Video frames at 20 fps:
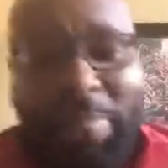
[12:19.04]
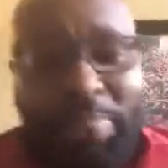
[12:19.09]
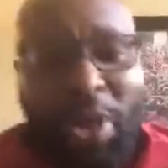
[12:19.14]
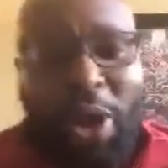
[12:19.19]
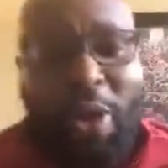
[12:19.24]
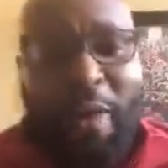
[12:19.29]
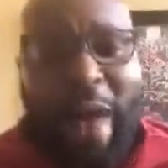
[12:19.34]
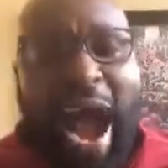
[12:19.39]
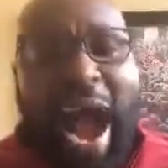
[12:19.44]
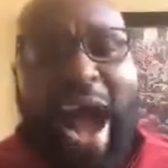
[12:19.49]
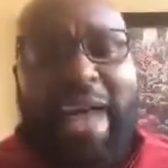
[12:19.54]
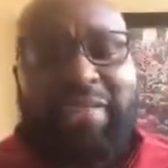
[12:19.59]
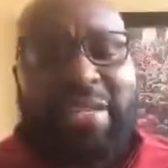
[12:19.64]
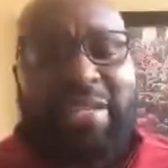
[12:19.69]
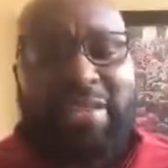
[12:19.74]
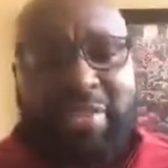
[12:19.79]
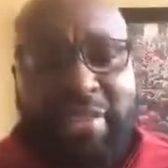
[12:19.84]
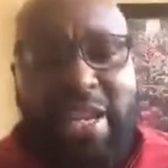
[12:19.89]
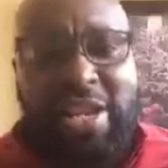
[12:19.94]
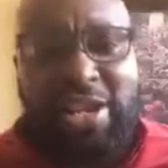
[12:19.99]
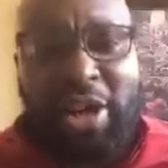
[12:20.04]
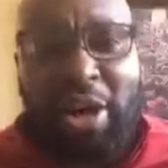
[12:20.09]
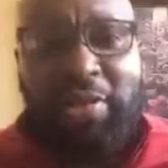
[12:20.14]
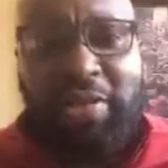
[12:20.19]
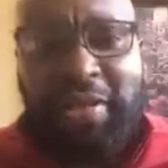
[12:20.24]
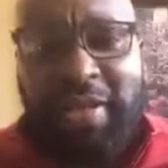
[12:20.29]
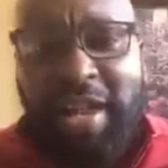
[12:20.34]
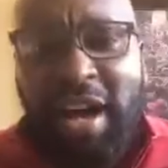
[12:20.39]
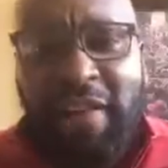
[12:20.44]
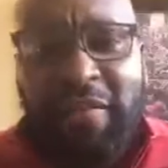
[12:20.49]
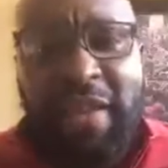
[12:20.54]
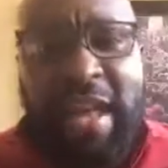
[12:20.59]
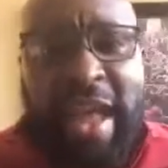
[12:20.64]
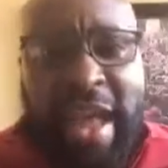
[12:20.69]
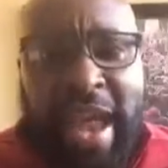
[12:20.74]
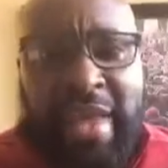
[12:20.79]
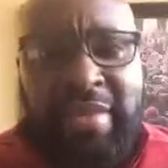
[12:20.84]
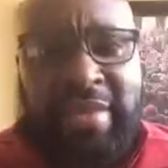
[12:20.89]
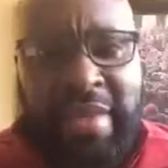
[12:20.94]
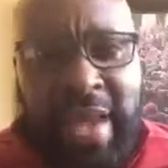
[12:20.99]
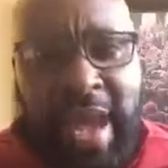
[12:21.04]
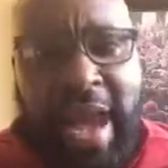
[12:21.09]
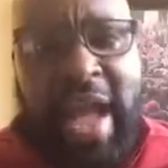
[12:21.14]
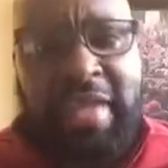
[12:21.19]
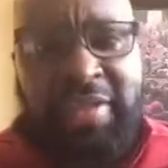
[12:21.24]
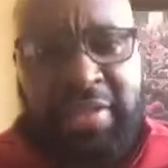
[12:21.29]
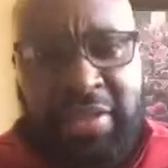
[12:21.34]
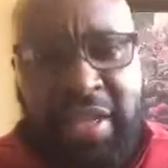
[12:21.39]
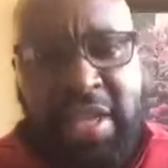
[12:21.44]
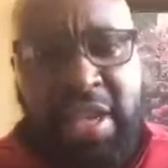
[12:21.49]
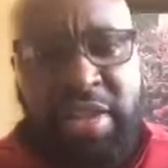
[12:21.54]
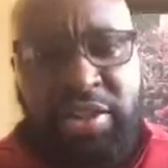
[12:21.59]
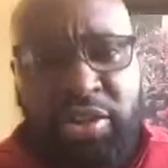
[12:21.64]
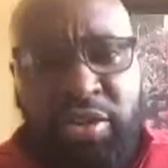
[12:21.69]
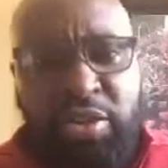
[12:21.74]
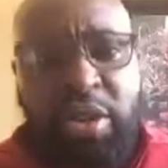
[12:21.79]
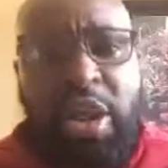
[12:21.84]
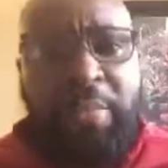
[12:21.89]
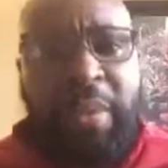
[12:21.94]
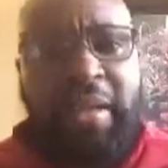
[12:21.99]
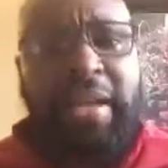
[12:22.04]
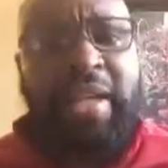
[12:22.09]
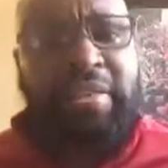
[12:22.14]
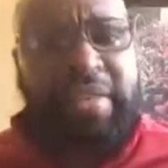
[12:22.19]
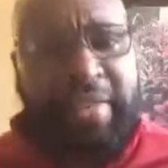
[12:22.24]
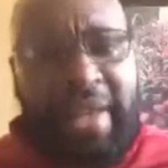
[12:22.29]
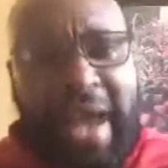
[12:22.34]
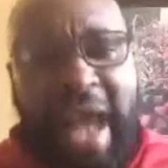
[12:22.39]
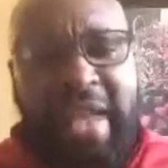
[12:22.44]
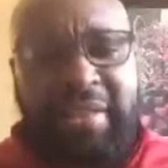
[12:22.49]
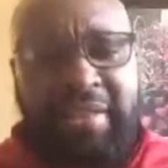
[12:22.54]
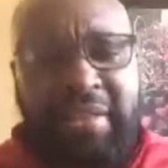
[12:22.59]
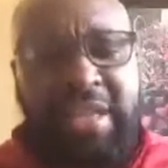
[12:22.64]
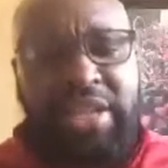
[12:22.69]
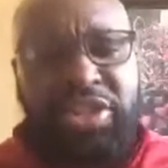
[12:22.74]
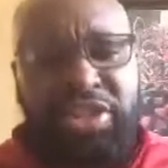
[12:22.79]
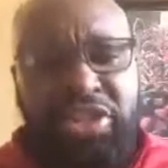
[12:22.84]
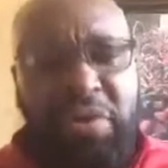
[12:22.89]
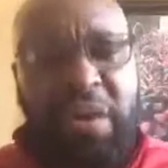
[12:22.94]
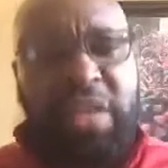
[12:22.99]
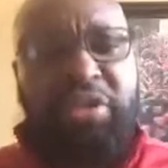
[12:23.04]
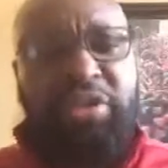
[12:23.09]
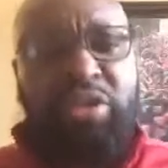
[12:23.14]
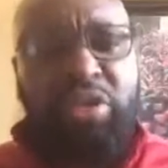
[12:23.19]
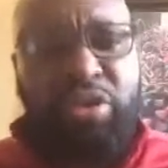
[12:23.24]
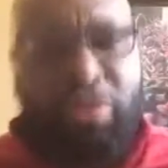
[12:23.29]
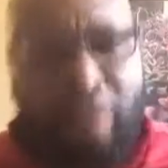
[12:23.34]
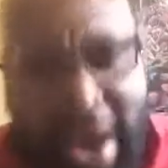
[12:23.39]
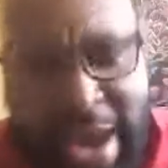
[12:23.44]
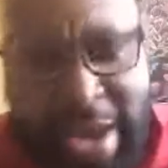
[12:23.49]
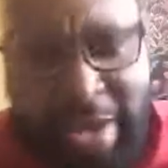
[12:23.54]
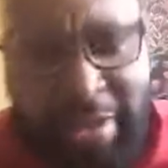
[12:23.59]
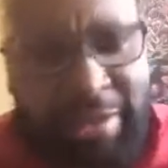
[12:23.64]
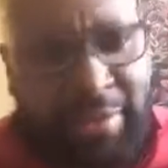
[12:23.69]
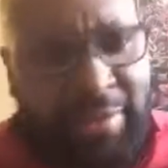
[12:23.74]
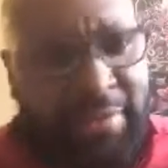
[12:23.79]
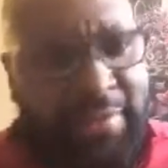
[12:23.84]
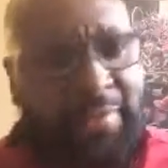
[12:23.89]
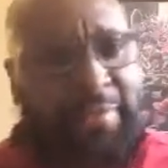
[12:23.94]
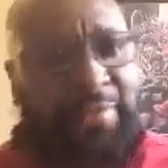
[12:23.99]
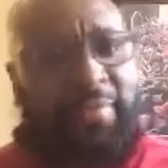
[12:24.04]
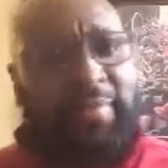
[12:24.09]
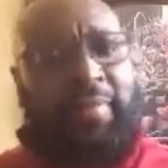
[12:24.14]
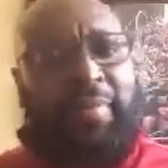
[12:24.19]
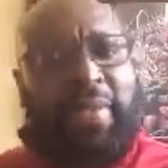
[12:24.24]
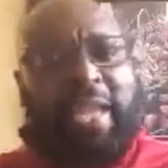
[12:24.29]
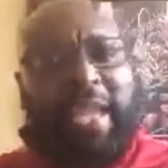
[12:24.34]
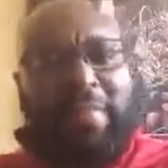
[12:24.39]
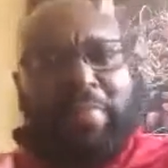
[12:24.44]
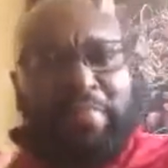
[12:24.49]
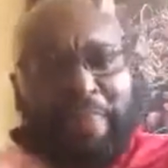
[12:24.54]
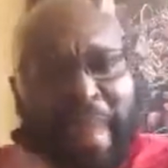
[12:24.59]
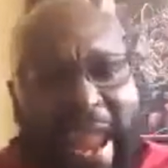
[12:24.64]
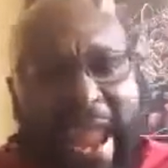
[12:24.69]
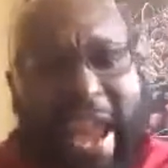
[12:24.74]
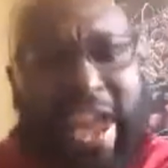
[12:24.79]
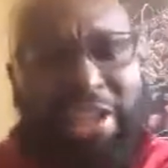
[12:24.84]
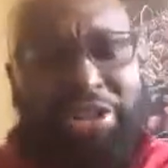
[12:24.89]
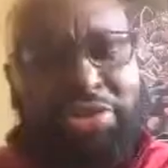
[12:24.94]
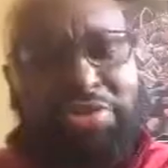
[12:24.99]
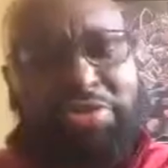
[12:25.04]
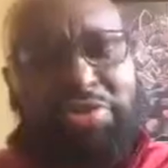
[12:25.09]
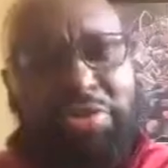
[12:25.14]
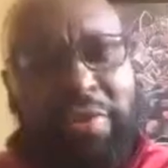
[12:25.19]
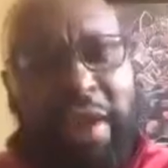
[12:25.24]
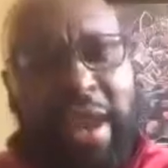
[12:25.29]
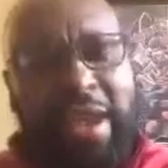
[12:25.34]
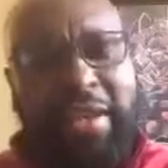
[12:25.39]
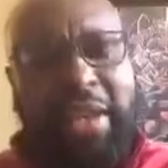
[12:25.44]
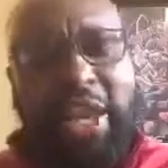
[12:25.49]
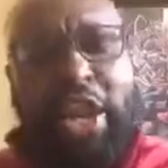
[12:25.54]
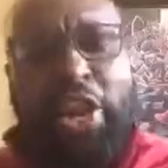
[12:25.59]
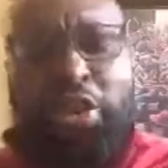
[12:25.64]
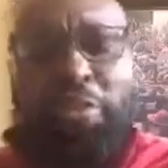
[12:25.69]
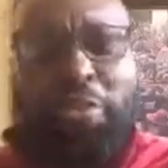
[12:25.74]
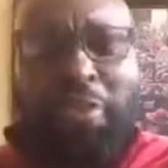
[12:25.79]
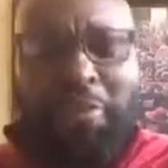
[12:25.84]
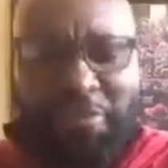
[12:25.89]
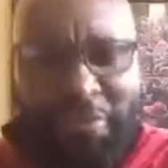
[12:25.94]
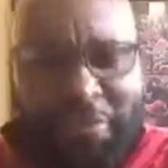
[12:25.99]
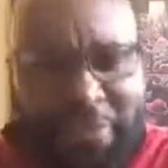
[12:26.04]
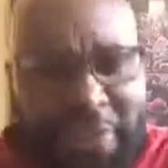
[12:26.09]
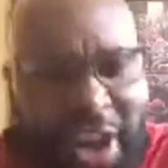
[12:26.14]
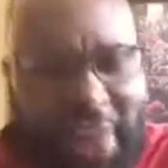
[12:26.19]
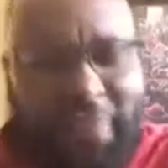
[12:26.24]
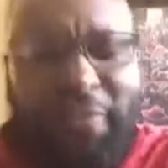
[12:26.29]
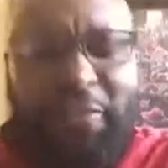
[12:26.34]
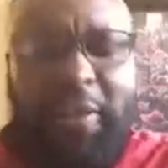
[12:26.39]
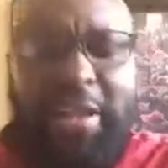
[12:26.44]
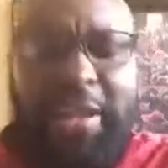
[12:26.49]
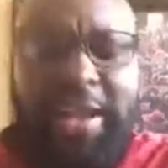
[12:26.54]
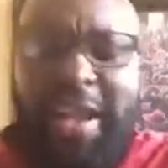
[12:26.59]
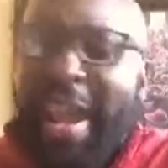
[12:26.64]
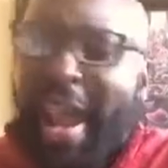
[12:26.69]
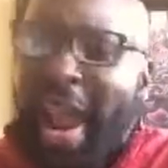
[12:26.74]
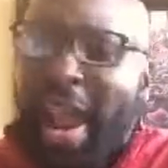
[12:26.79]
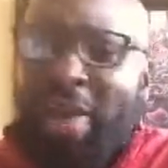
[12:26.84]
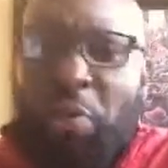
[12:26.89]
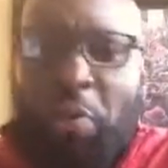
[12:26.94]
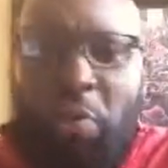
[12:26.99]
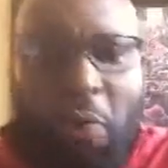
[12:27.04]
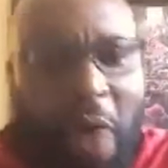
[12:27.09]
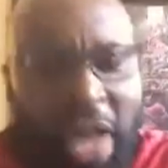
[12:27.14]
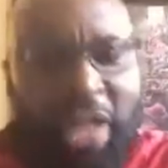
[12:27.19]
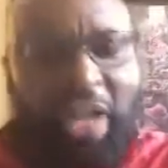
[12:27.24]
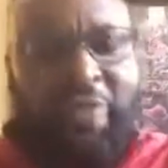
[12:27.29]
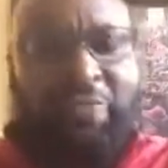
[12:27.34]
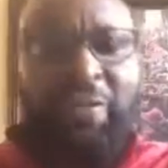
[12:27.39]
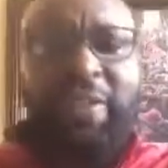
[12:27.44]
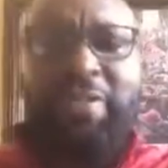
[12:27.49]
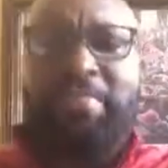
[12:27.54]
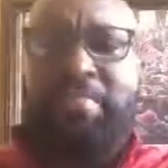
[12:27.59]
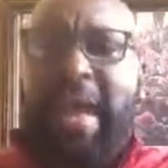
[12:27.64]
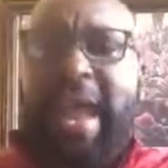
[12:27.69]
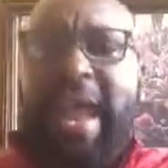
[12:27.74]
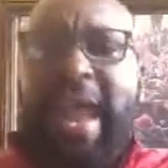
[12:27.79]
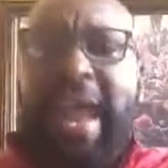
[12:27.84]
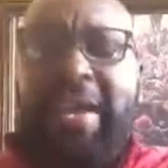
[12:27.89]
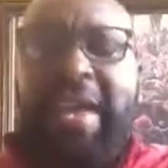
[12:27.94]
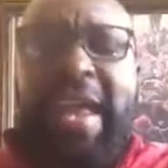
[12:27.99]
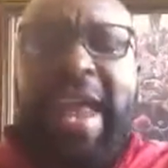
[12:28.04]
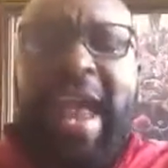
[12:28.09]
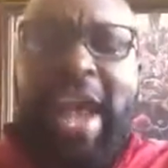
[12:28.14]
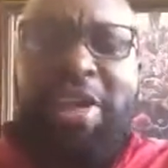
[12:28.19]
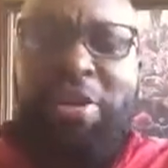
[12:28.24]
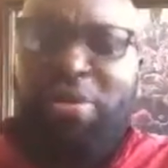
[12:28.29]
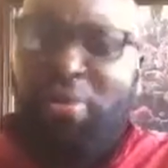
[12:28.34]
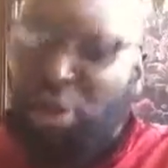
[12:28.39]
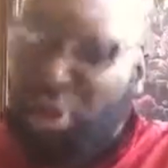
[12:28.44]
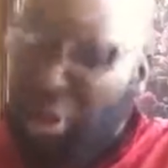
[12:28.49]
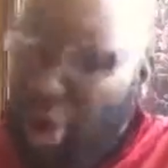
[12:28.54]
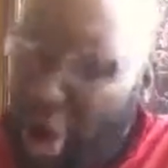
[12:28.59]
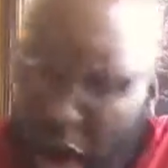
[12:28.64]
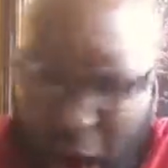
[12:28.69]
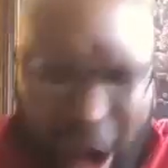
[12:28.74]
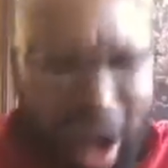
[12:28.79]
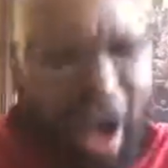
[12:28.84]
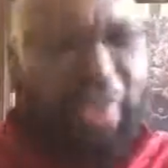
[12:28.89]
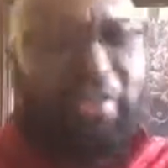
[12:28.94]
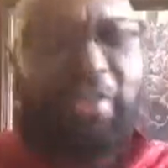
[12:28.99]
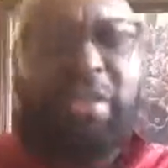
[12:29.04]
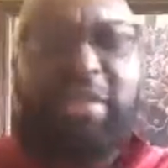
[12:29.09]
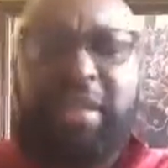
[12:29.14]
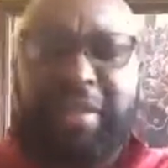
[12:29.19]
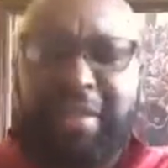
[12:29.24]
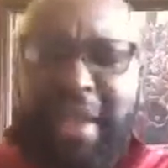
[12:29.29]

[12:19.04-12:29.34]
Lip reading: up your eyes and see yourself as God sees you, because God sees you as great. He made you great. You are fearfully and wonderfully made, and you are called to the